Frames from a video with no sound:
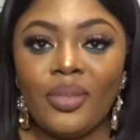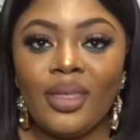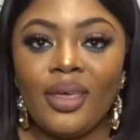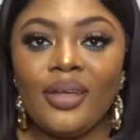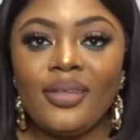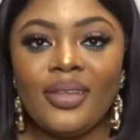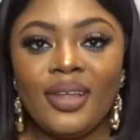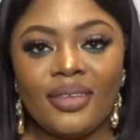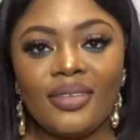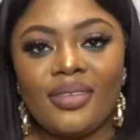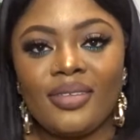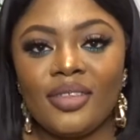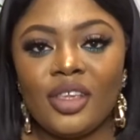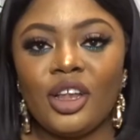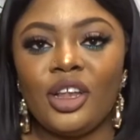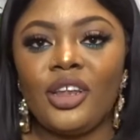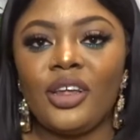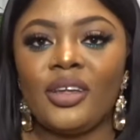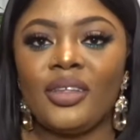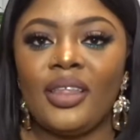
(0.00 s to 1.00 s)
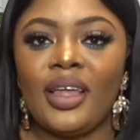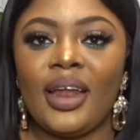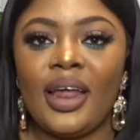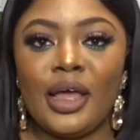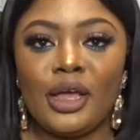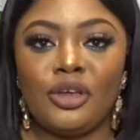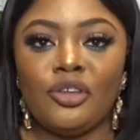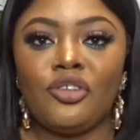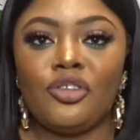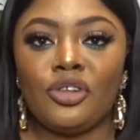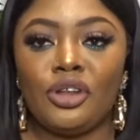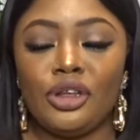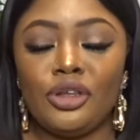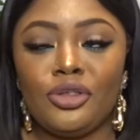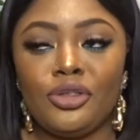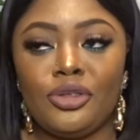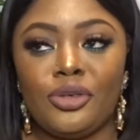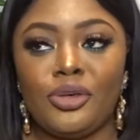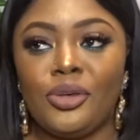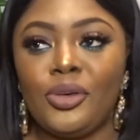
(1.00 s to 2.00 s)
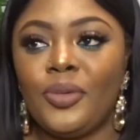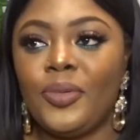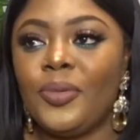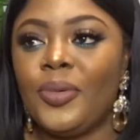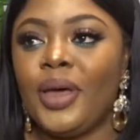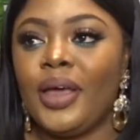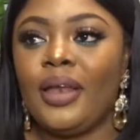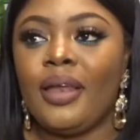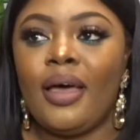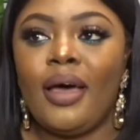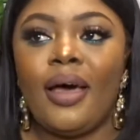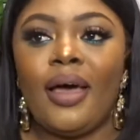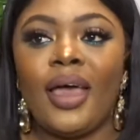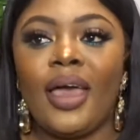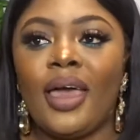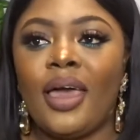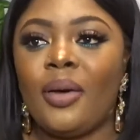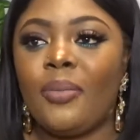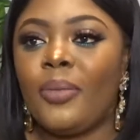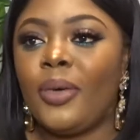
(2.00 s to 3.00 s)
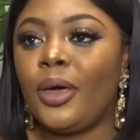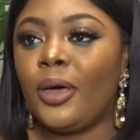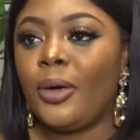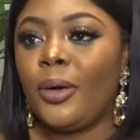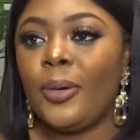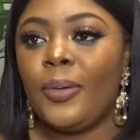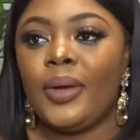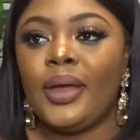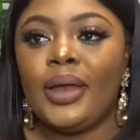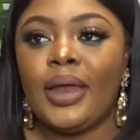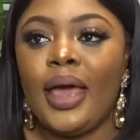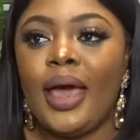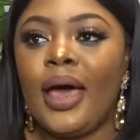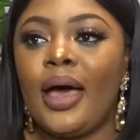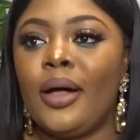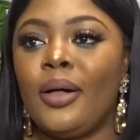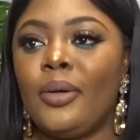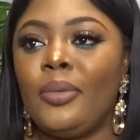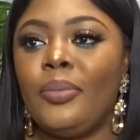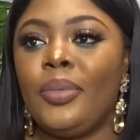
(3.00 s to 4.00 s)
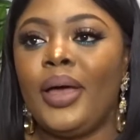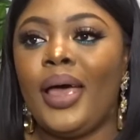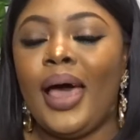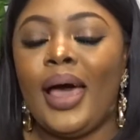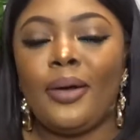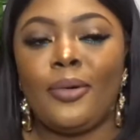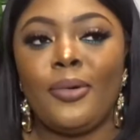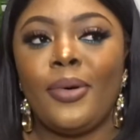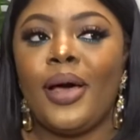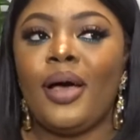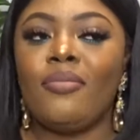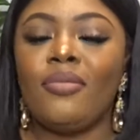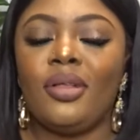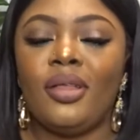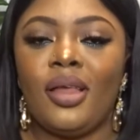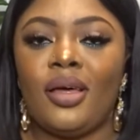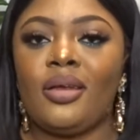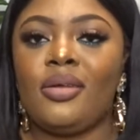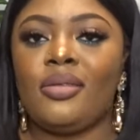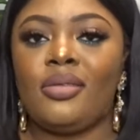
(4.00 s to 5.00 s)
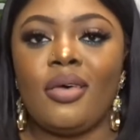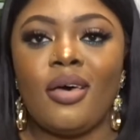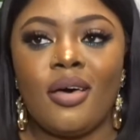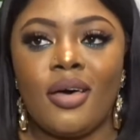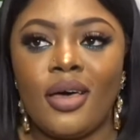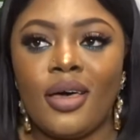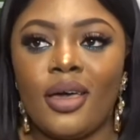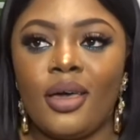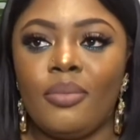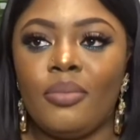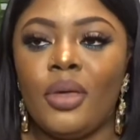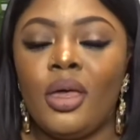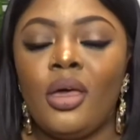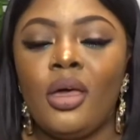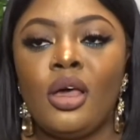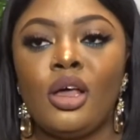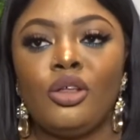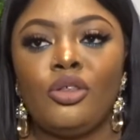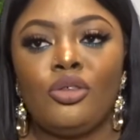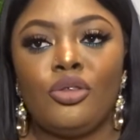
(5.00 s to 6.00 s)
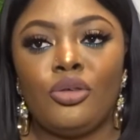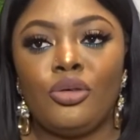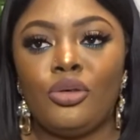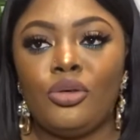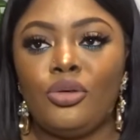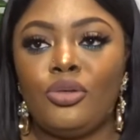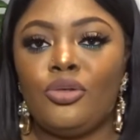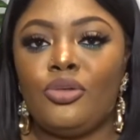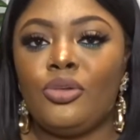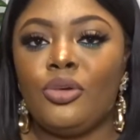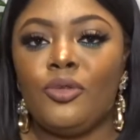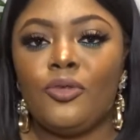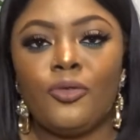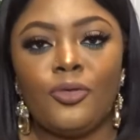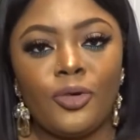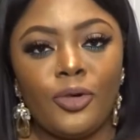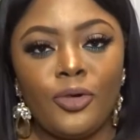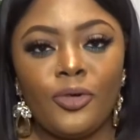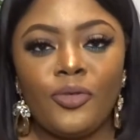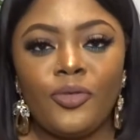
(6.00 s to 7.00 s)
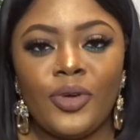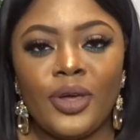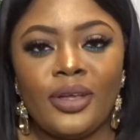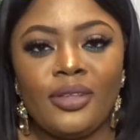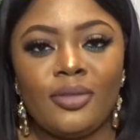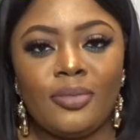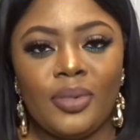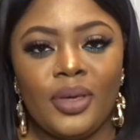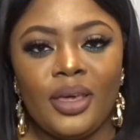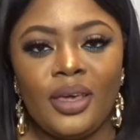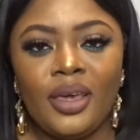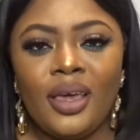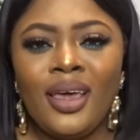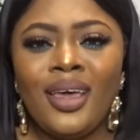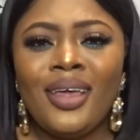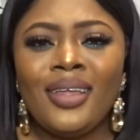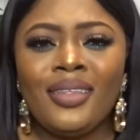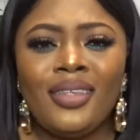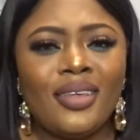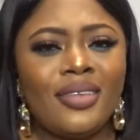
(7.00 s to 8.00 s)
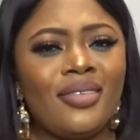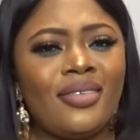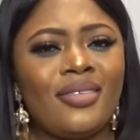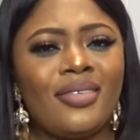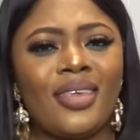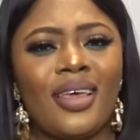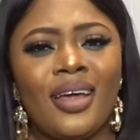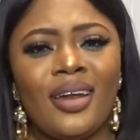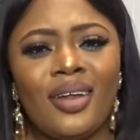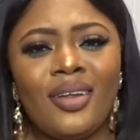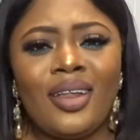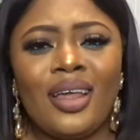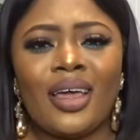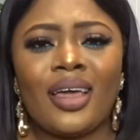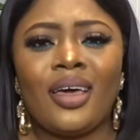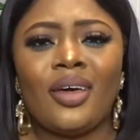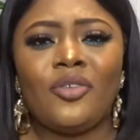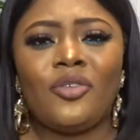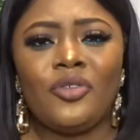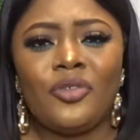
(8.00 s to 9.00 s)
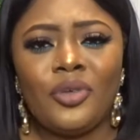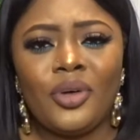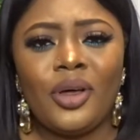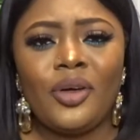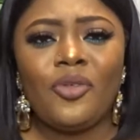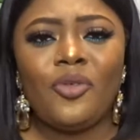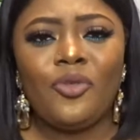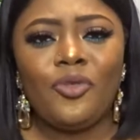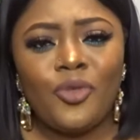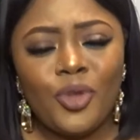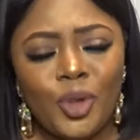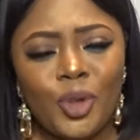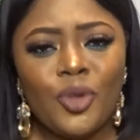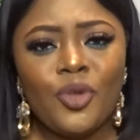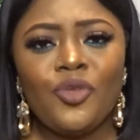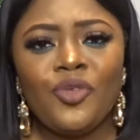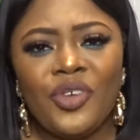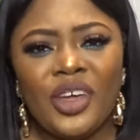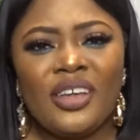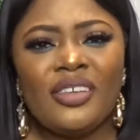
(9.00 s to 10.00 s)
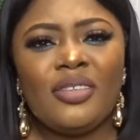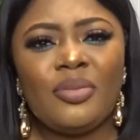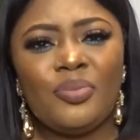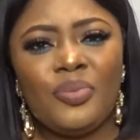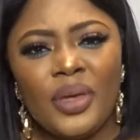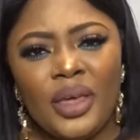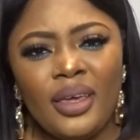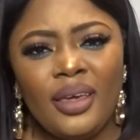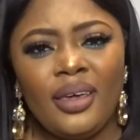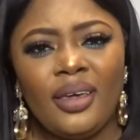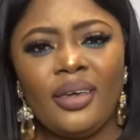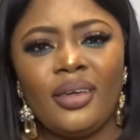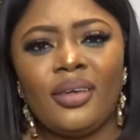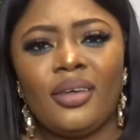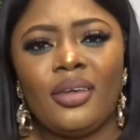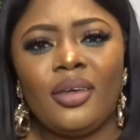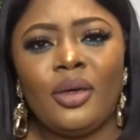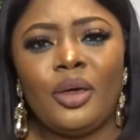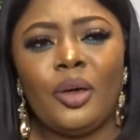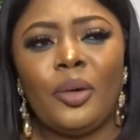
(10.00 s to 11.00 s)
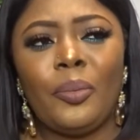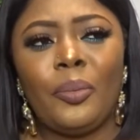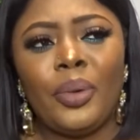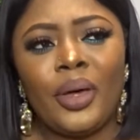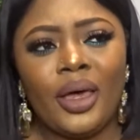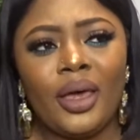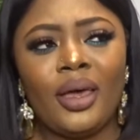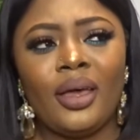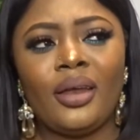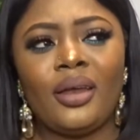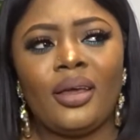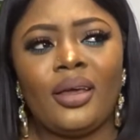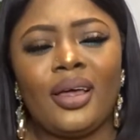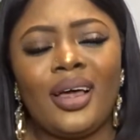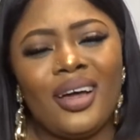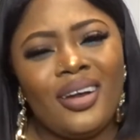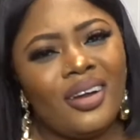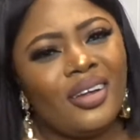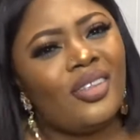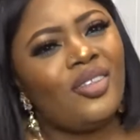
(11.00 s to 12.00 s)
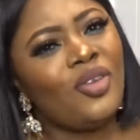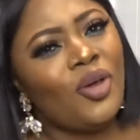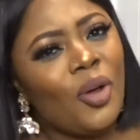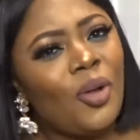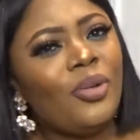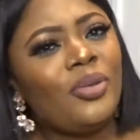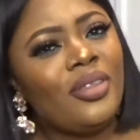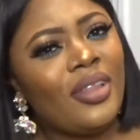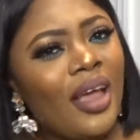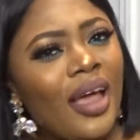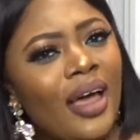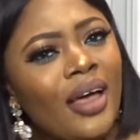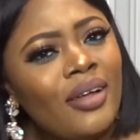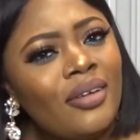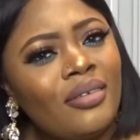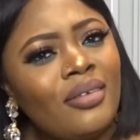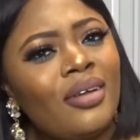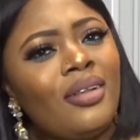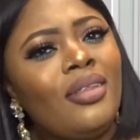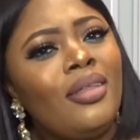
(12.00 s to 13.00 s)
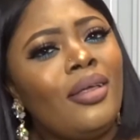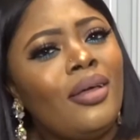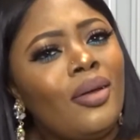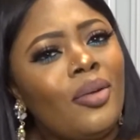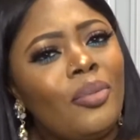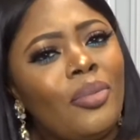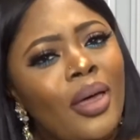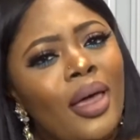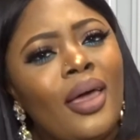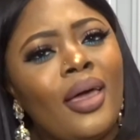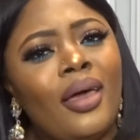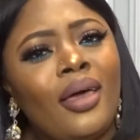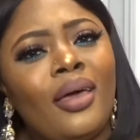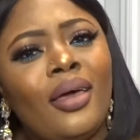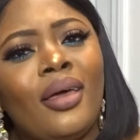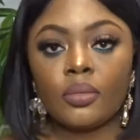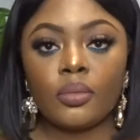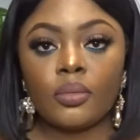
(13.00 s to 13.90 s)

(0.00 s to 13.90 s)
This is a look that I usually do when I am going out, but I don't have a lot of time to do a full face beat. This is kind of like a full face beat, but kind of toned down a little bit.